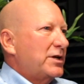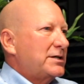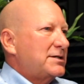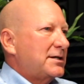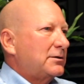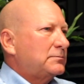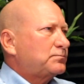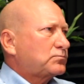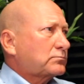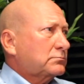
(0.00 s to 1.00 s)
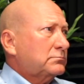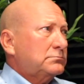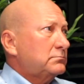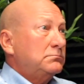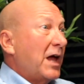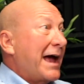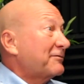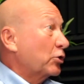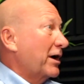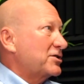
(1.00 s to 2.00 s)
until
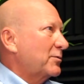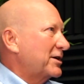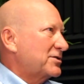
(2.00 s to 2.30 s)
after graduation.